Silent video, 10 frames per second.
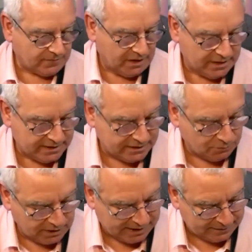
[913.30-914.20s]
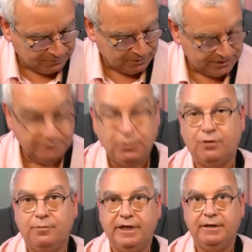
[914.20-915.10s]
uh, what happened was he
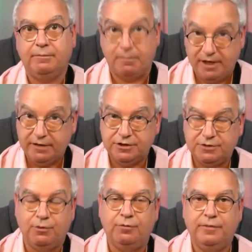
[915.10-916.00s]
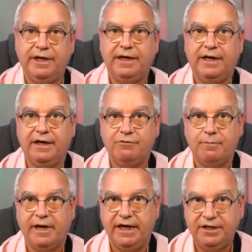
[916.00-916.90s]
bought me, and uh, my parents bought me uh, for
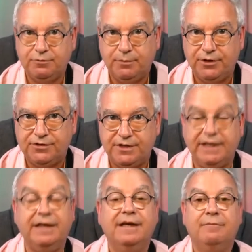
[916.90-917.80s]
my eighth birthday,